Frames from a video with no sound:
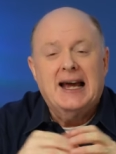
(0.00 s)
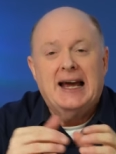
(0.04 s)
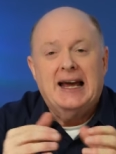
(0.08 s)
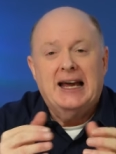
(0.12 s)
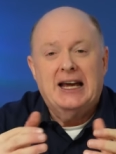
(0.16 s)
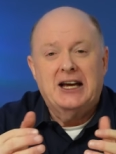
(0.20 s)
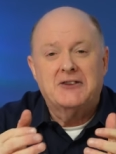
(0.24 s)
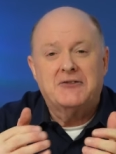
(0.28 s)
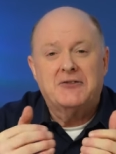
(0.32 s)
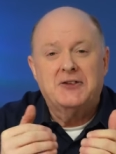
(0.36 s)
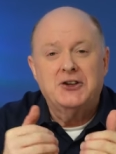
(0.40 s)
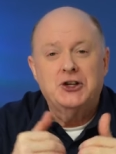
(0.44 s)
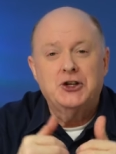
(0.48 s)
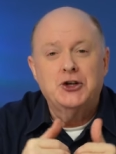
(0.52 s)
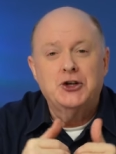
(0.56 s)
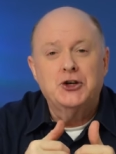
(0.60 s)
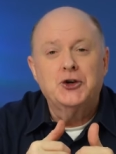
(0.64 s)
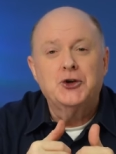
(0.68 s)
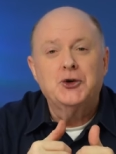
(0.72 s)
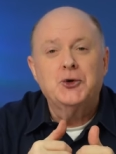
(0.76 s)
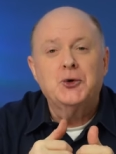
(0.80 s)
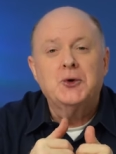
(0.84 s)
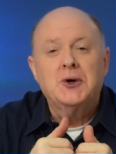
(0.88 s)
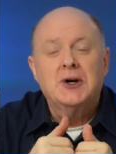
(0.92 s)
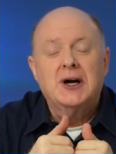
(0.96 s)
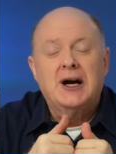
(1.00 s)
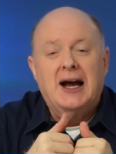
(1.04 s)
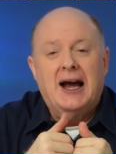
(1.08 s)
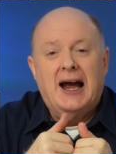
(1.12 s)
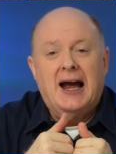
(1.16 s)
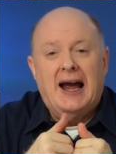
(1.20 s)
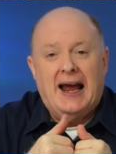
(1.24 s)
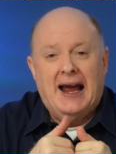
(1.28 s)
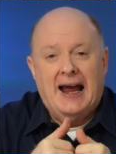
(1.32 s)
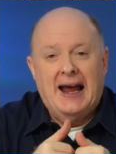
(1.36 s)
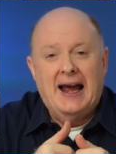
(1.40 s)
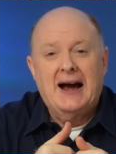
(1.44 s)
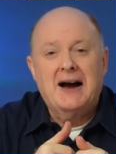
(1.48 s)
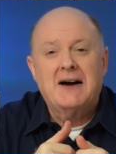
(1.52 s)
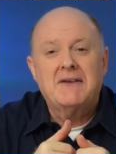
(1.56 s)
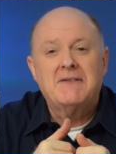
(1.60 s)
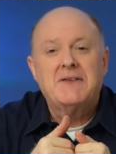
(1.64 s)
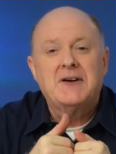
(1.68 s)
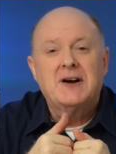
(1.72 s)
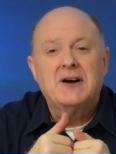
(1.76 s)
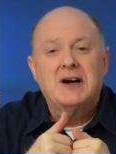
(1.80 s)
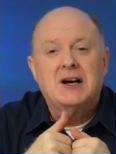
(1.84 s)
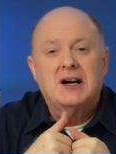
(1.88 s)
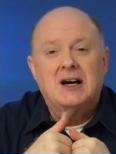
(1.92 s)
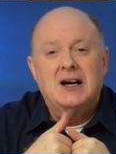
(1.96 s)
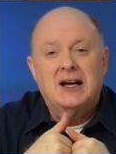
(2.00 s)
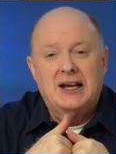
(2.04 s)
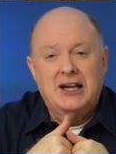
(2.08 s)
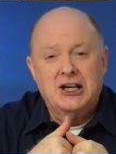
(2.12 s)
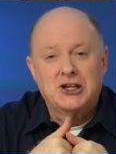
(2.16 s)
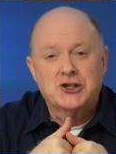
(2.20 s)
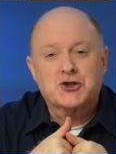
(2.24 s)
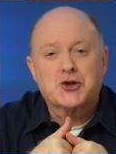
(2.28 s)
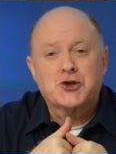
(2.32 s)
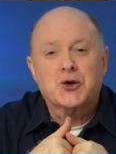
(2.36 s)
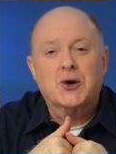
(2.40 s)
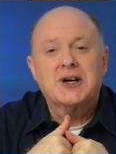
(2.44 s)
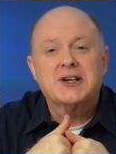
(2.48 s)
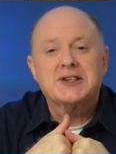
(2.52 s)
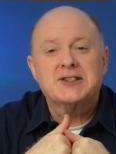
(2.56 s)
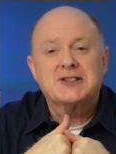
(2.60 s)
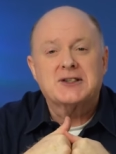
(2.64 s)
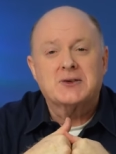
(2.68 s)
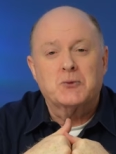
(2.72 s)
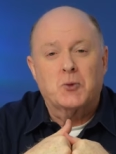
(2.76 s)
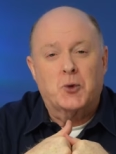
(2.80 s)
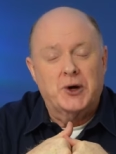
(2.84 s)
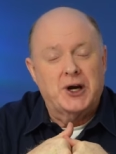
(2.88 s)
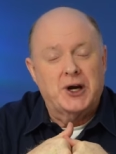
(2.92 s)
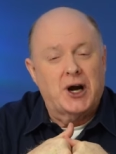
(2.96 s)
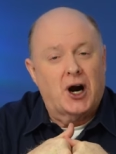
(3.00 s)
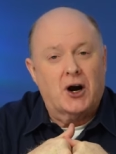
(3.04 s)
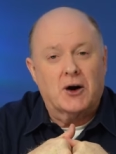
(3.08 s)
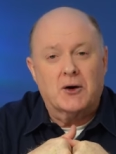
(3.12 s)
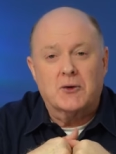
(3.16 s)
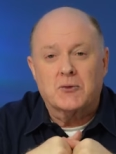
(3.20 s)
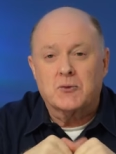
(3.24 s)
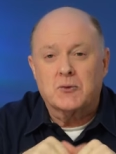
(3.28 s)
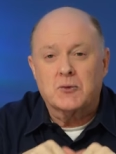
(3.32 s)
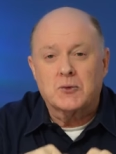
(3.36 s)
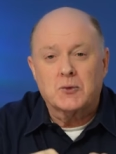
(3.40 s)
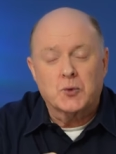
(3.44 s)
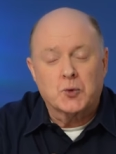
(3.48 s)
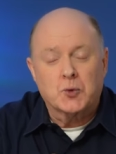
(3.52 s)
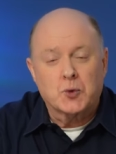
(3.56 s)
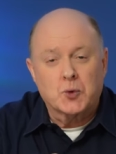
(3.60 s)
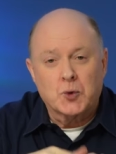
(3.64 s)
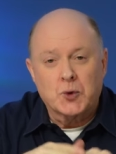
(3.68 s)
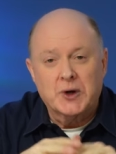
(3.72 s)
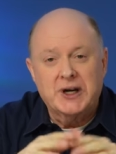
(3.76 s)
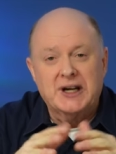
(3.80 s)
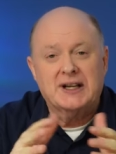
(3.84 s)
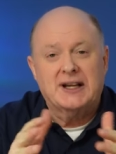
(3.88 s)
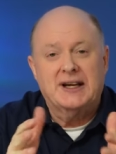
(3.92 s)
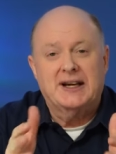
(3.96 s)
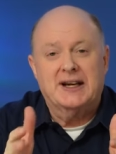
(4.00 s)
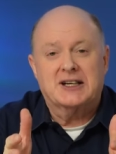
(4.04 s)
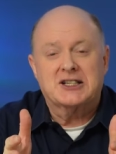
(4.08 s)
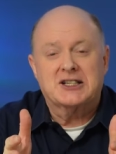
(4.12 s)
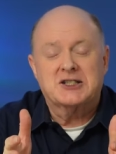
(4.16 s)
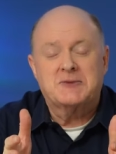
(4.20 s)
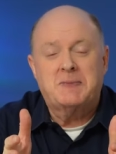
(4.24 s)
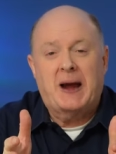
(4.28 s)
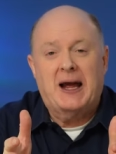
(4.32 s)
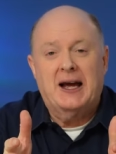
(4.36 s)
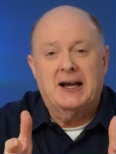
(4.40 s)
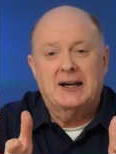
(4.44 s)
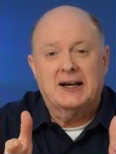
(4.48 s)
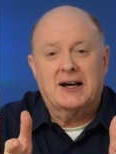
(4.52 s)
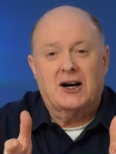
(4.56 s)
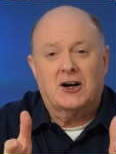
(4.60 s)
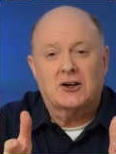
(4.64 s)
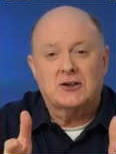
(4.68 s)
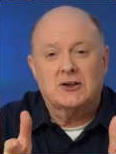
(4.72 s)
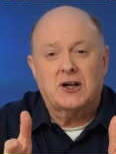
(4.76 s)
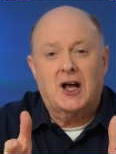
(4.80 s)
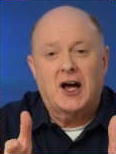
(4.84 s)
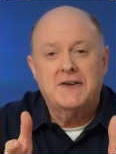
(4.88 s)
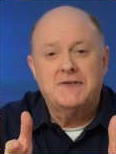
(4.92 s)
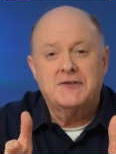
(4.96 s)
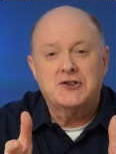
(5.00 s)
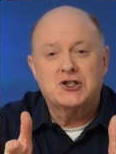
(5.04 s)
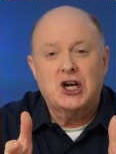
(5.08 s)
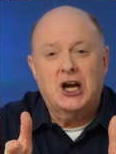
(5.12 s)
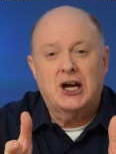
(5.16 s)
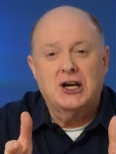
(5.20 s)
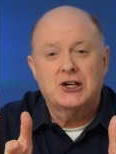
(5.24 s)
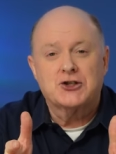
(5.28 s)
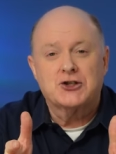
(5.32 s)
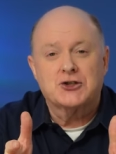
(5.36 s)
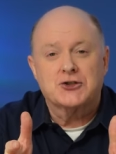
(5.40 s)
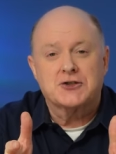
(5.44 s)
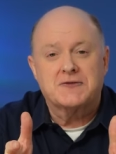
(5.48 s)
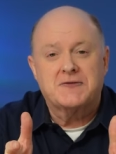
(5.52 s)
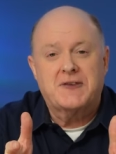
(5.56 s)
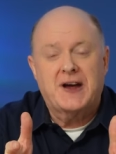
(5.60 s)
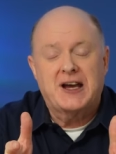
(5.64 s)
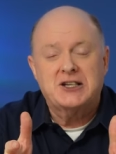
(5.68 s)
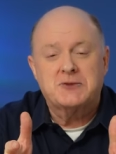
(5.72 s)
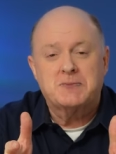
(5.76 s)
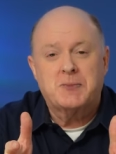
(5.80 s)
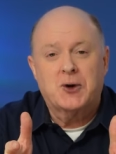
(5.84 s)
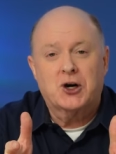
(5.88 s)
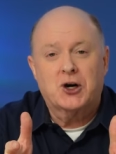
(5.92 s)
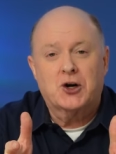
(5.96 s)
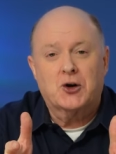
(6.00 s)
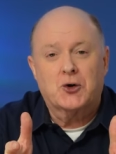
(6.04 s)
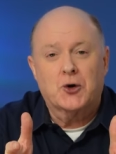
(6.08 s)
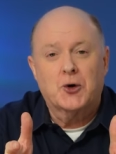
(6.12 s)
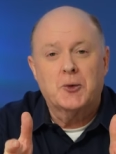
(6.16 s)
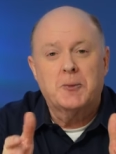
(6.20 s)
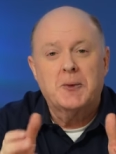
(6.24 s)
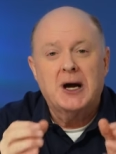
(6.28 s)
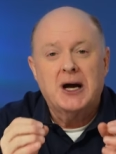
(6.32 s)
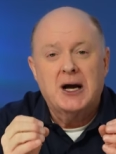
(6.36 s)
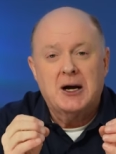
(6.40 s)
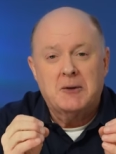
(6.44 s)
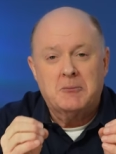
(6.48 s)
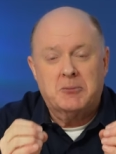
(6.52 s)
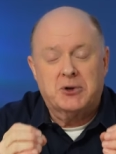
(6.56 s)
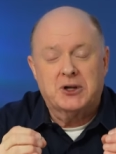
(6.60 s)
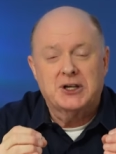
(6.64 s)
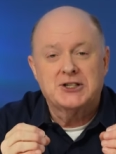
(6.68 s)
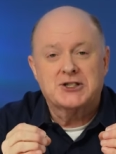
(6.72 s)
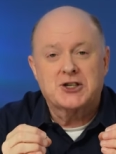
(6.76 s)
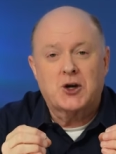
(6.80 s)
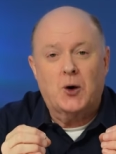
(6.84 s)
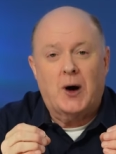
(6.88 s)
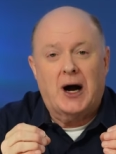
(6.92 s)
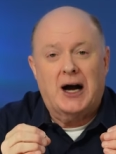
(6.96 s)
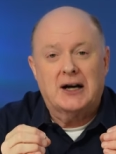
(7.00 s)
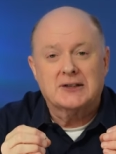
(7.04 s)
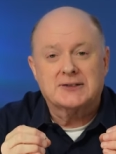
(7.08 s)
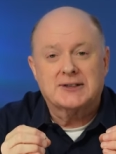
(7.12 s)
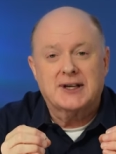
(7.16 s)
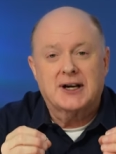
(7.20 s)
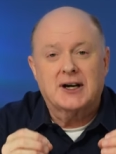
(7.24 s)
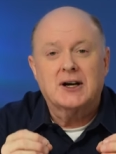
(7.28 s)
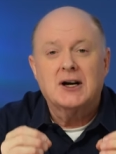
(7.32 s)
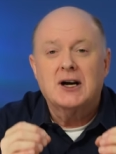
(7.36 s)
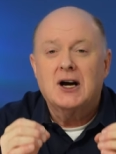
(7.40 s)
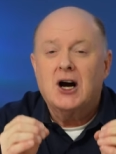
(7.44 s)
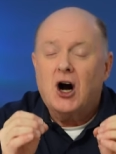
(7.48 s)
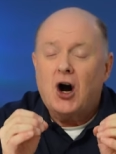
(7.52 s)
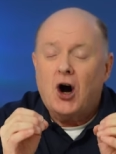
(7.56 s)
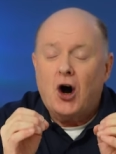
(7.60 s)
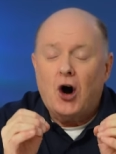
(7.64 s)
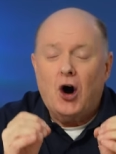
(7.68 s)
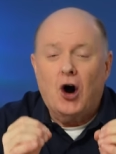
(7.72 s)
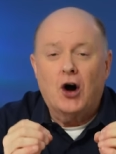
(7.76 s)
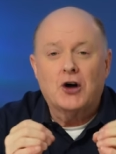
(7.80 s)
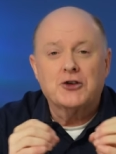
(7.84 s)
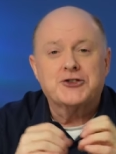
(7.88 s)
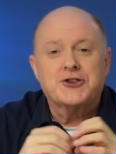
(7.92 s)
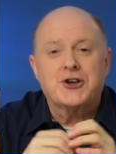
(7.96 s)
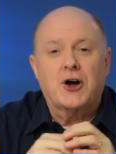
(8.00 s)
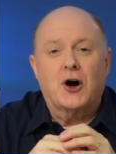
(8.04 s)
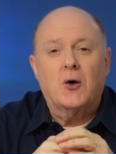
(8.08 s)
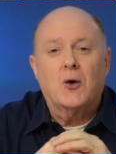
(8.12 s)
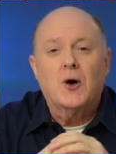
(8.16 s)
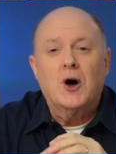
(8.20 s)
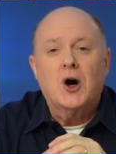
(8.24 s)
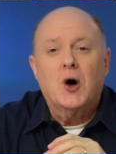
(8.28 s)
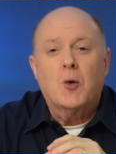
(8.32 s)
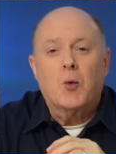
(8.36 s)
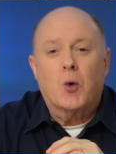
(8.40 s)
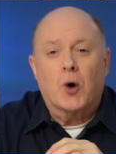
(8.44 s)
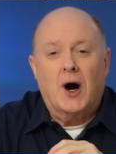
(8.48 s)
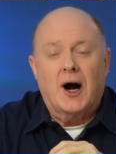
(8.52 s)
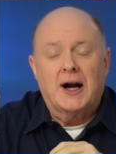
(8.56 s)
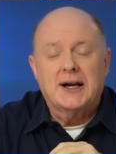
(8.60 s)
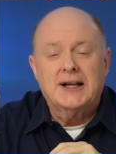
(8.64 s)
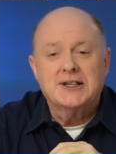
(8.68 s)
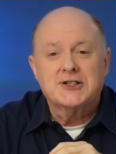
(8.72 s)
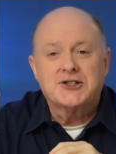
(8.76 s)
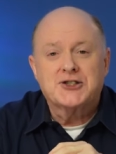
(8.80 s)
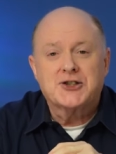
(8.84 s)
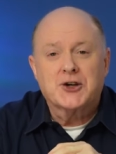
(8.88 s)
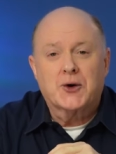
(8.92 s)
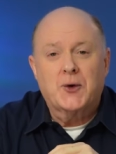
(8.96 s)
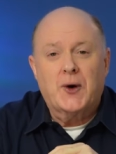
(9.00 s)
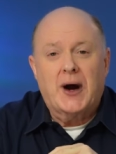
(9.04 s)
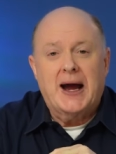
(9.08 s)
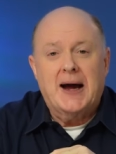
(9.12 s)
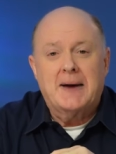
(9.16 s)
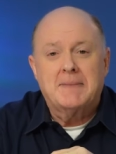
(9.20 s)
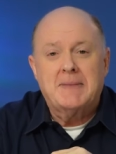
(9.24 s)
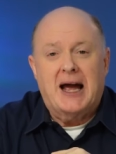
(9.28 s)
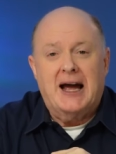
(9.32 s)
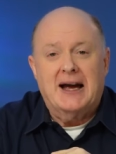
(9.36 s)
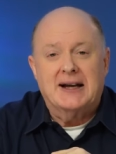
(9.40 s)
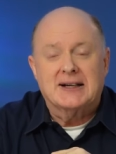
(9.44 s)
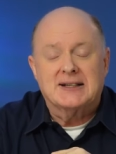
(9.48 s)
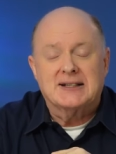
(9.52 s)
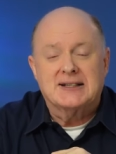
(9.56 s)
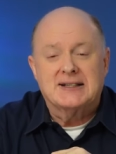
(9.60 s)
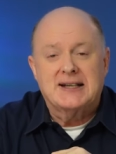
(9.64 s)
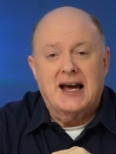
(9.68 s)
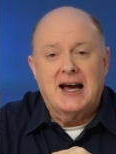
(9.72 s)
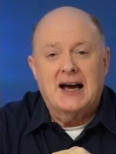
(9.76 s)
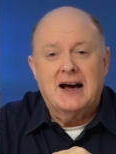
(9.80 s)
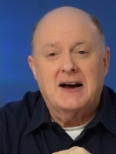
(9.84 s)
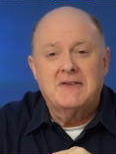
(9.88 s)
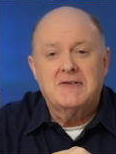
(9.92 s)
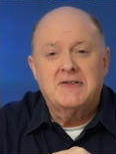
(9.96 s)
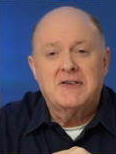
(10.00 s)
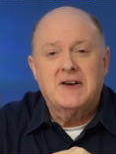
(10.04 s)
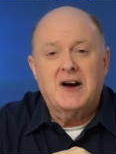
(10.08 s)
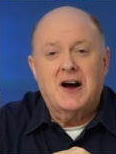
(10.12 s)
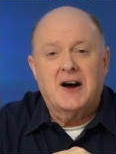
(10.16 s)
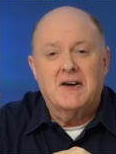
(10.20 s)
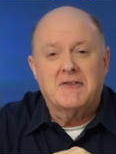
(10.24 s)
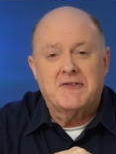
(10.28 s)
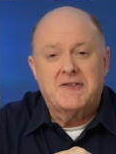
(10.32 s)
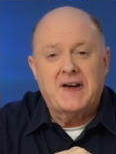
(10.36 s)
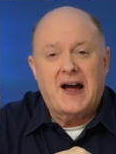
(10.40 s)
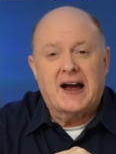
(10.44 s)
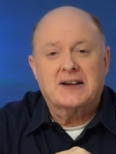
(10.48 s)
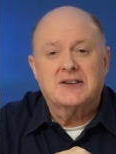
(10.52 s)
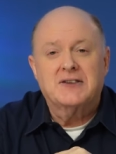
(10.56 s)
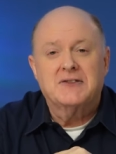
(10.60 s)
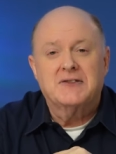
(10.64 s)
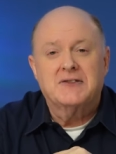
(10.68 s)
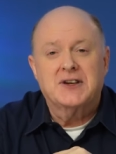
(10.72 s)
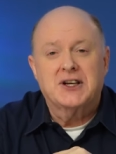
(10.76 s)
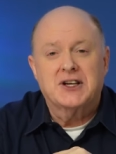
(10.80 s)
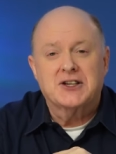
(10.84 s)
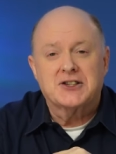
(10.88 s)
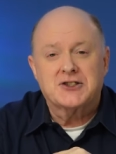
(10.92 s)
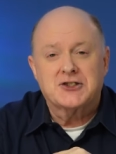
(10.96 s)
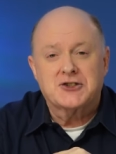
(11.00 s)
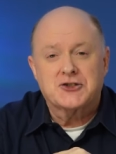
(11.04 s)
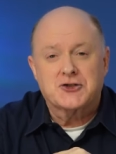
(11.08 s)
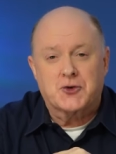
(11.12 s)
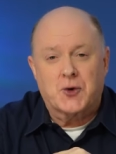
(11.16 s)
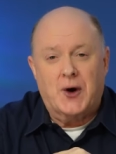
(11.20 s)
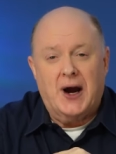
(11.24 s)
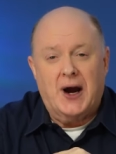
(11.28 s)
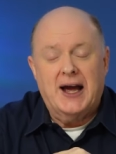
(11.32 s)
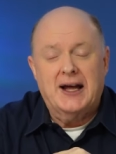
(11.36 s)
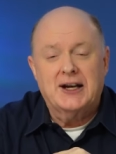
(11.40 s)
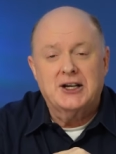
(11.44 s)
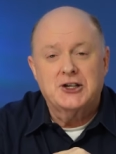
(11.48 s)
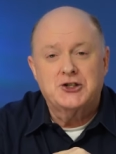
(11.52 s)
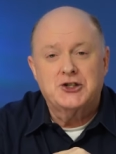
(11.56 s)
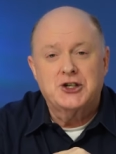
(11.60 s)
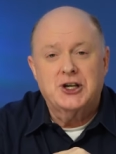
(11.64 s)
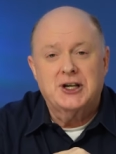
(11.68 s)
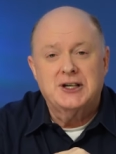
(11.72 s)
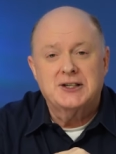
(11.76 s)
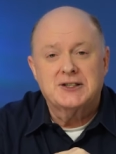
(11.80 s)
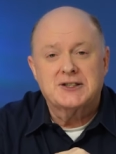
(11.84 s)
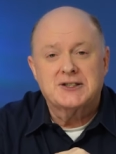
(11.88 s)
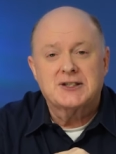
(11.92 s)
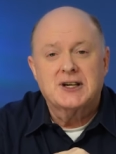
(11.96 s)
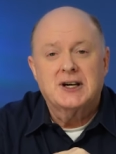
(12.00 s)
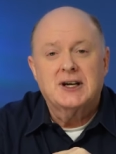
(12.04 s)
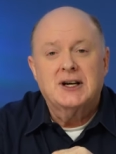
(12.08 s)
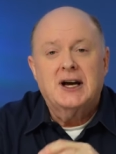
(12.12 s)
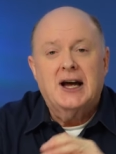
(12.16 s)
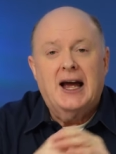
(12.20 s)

If you have interest, we are really expanding our Life Changers Facebook group. Please go out there. Also, we're on Instagram at Dev Effectiveness Strategies,